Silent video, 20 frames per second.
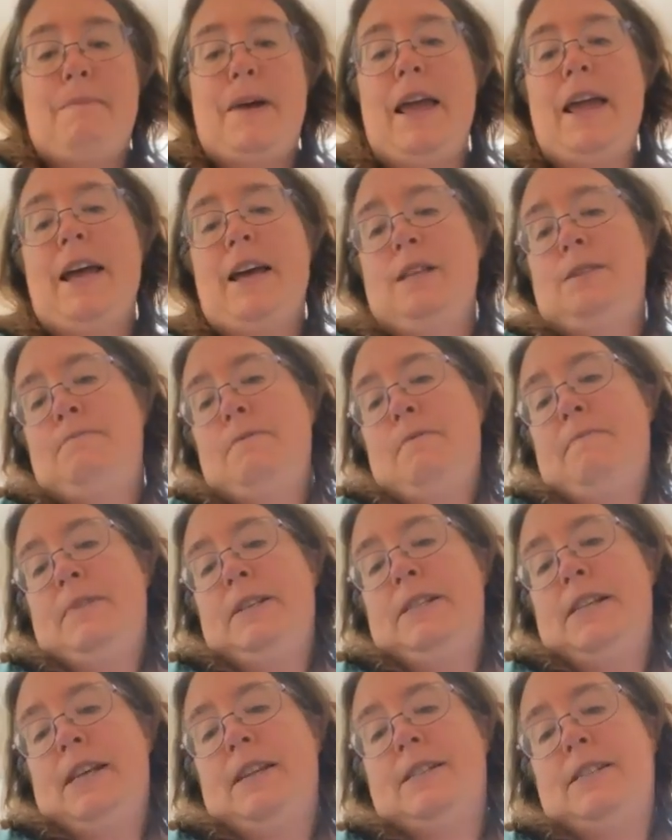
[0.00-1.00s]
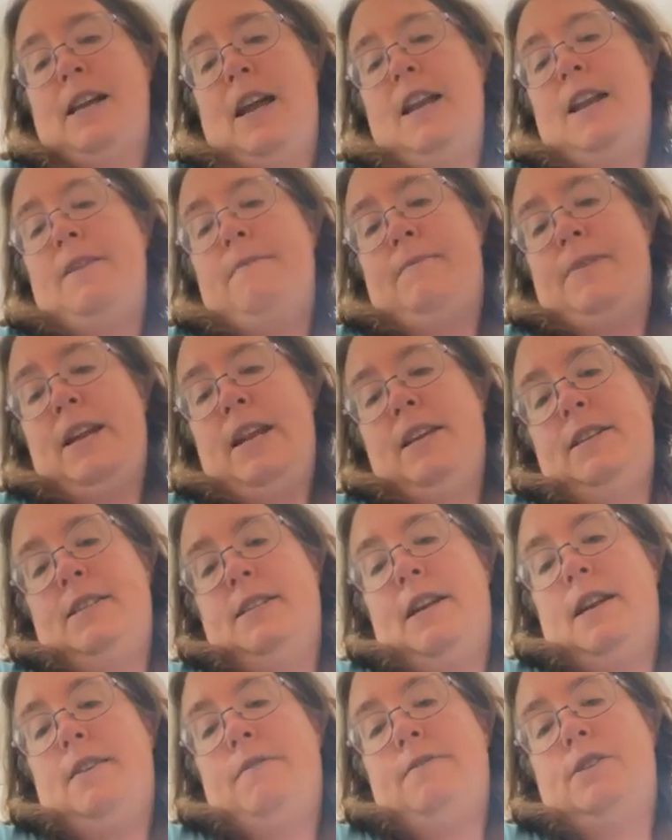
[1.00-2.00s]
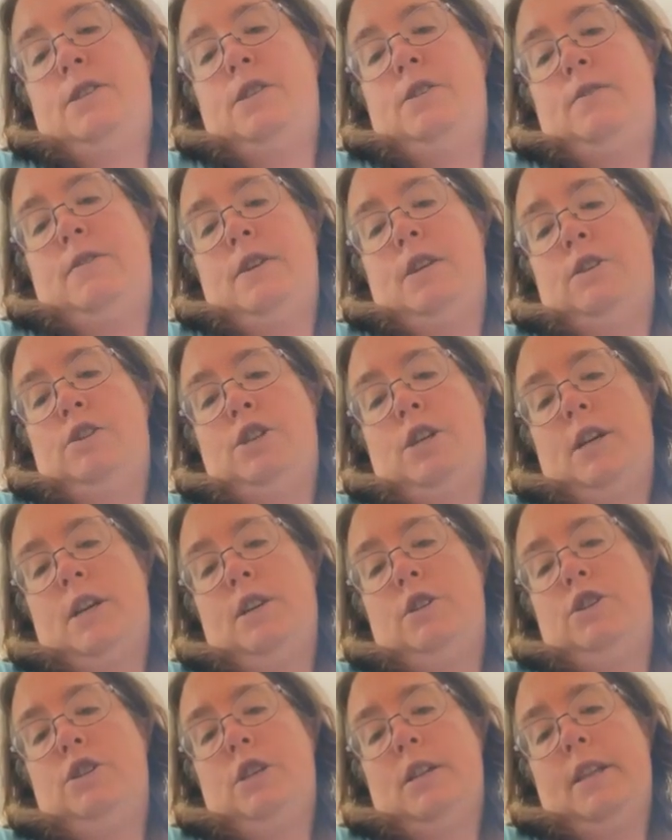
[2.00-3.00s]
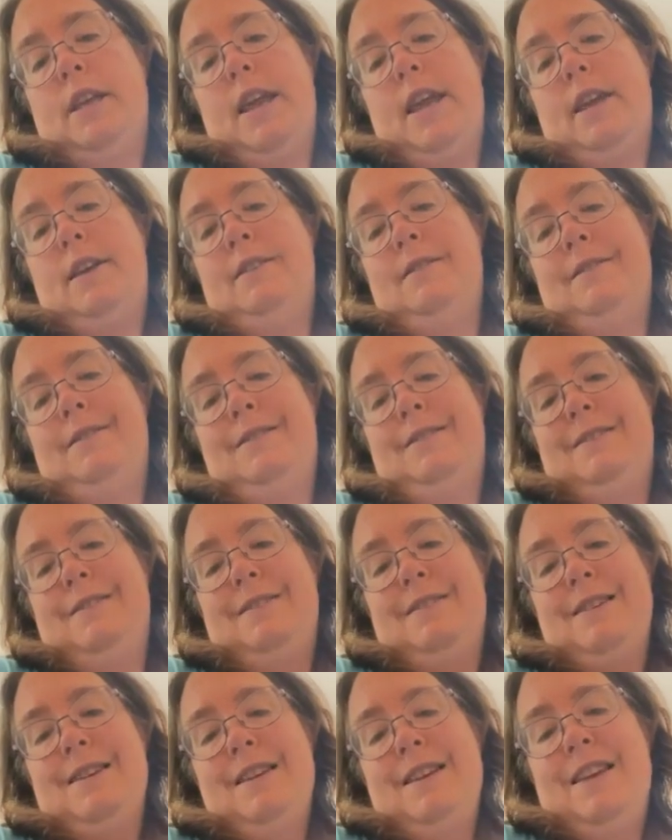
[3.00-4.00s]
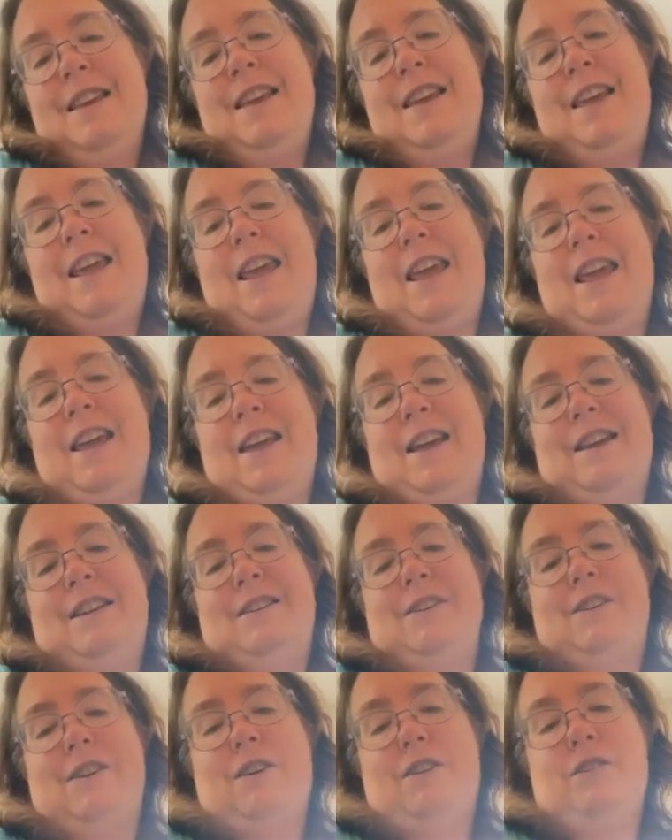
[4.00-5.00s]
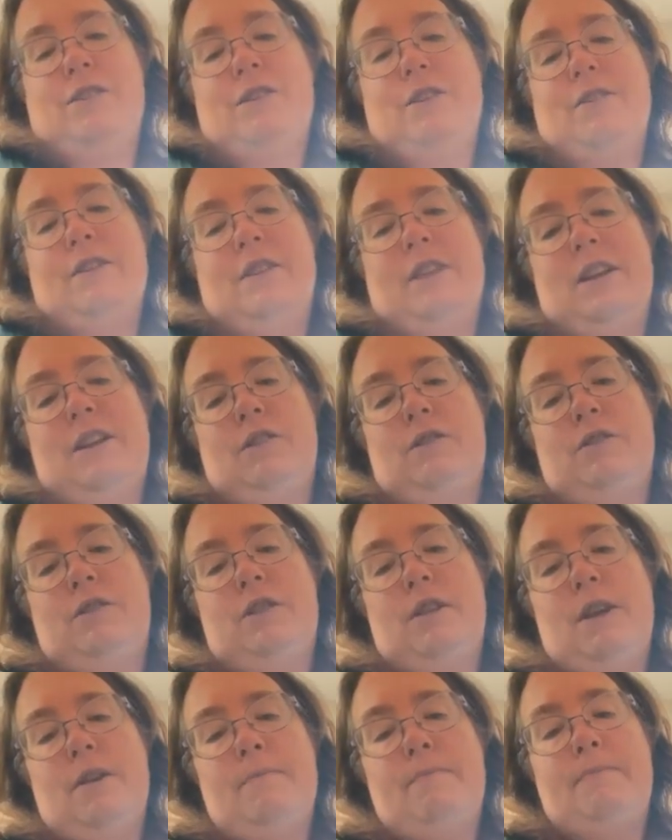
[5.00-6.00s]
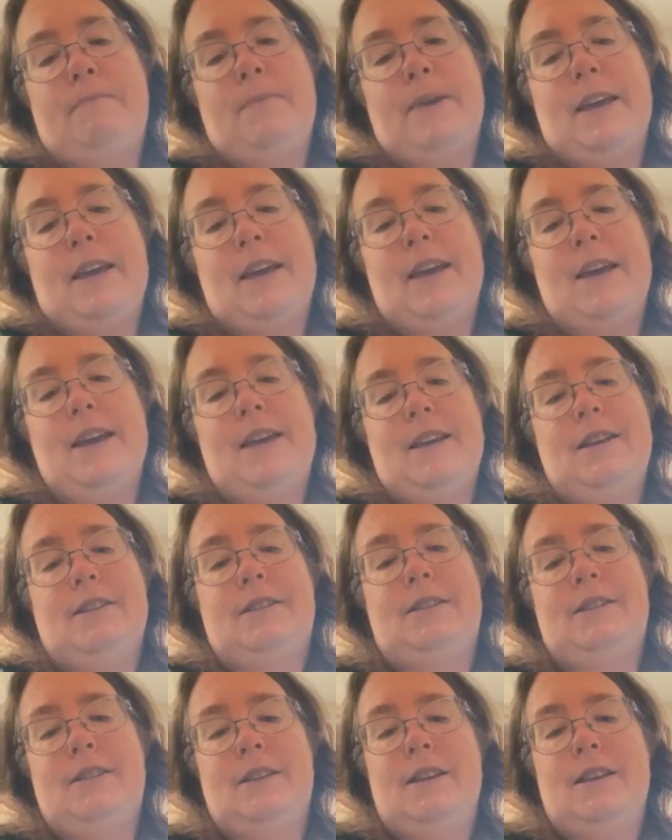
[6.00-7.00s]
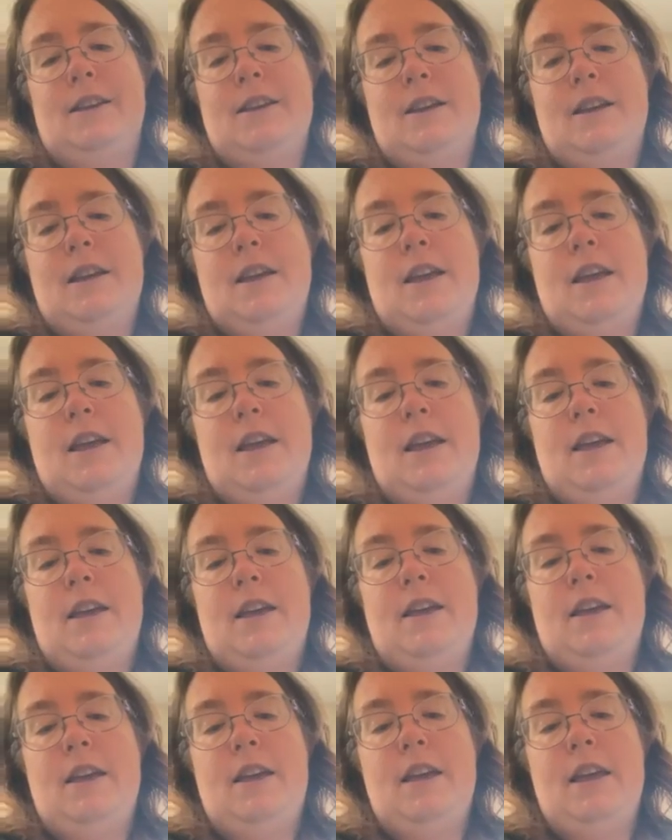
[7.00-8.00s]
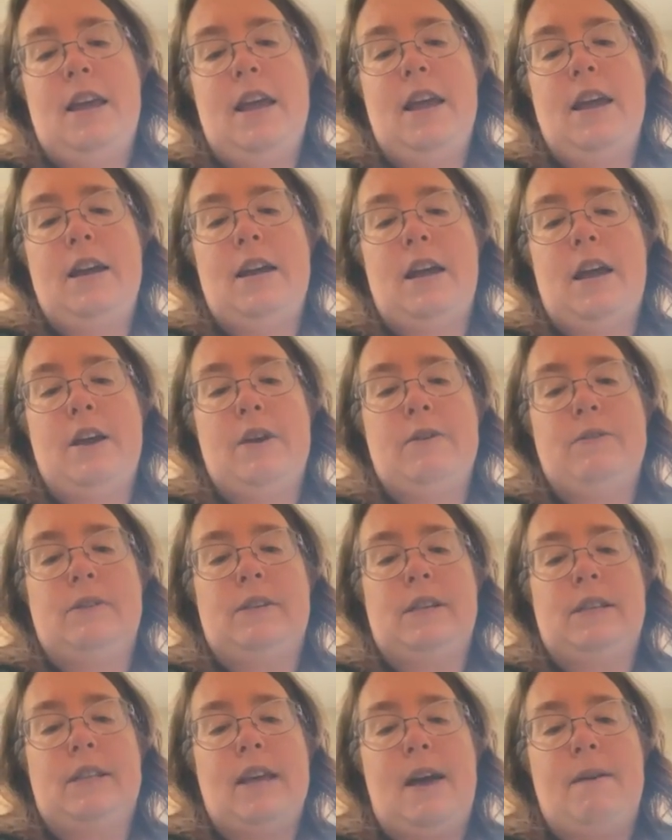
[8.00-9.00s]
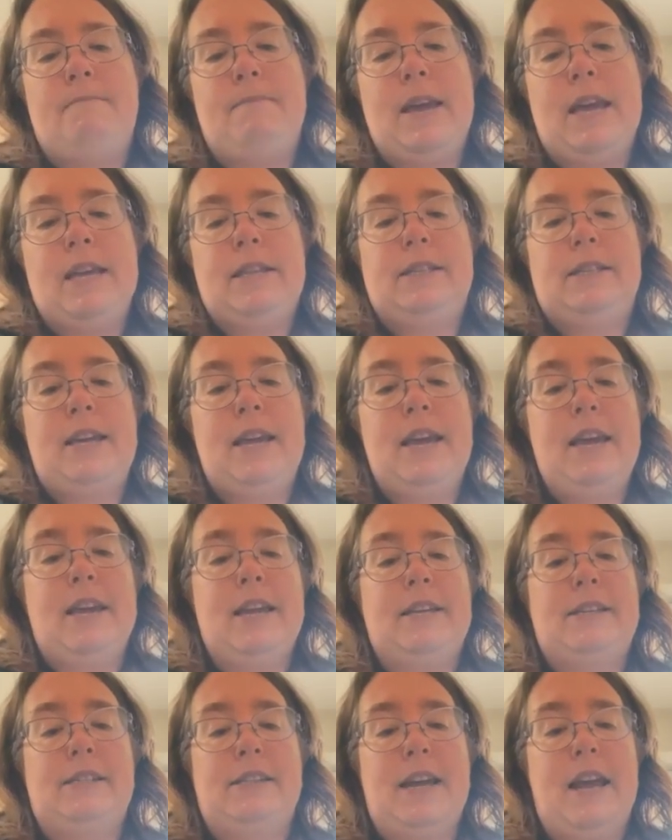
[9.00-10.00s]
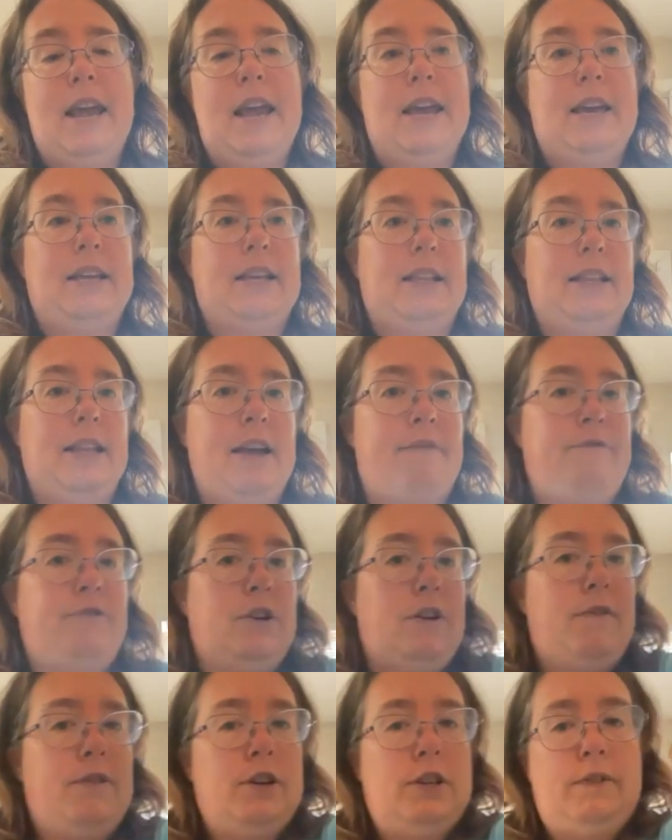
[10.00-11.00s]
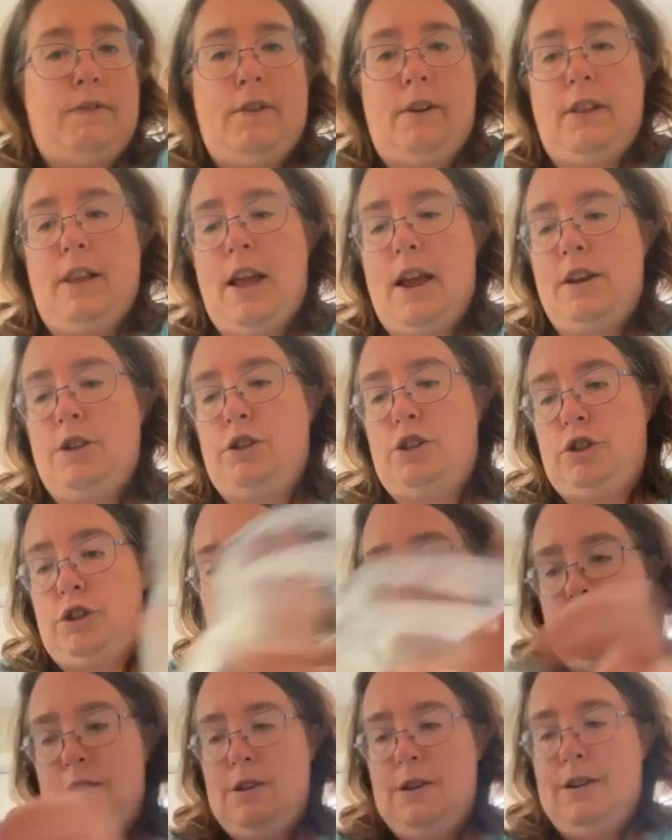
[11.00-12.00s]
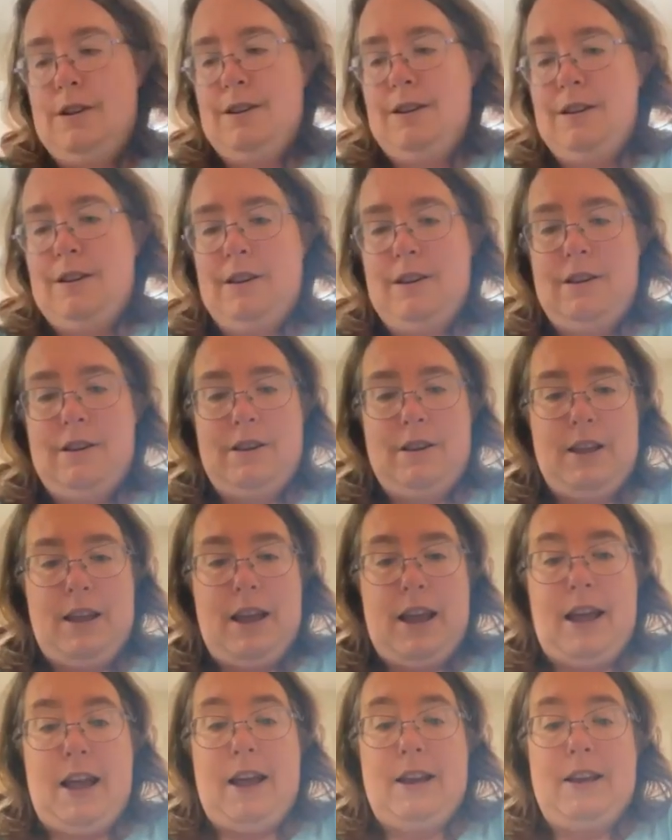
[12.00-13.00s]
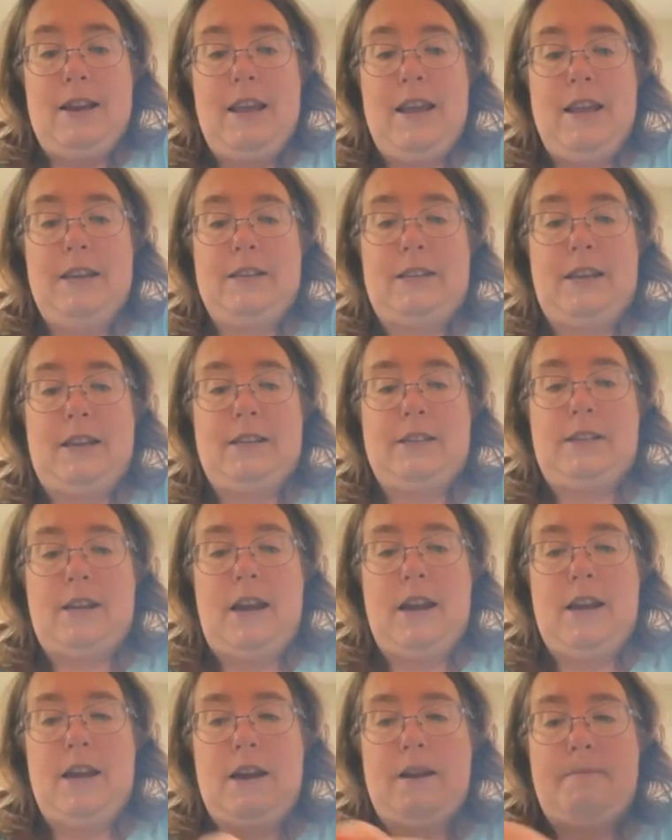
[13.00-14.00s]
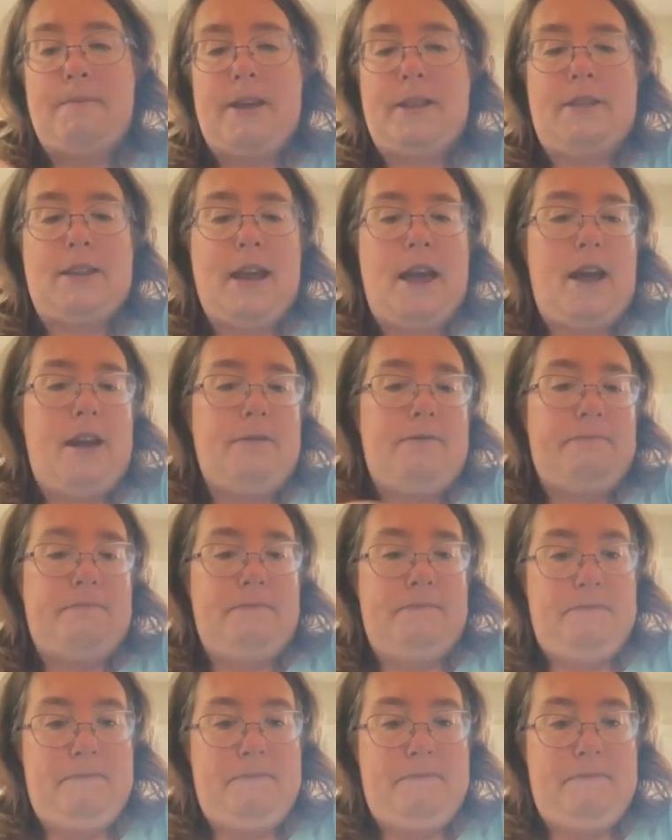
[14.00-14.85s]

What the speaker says: My husband was excited when I said I was doing a chicken chili. And also the lentil soup, because he knows that means he can take leftovers for lunch. And he's excited about that.